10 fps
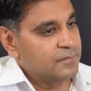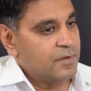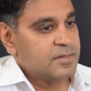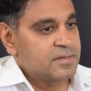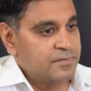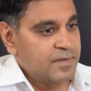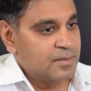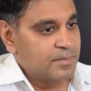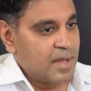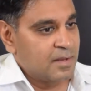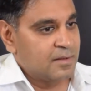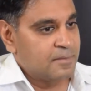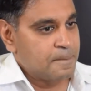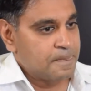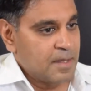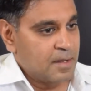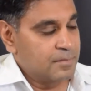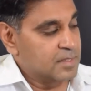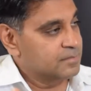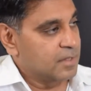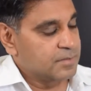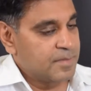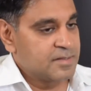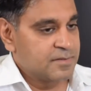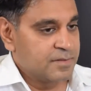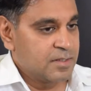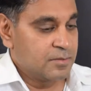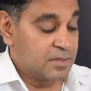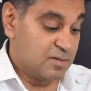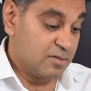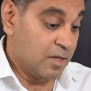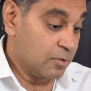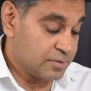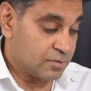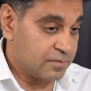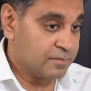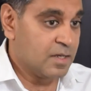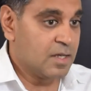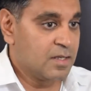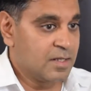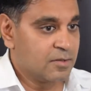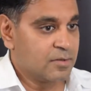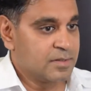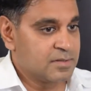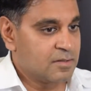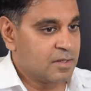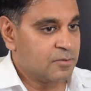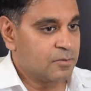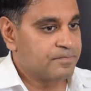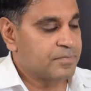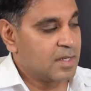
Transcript: Faster feedback is much better for you because you know sort of early on in the cycle.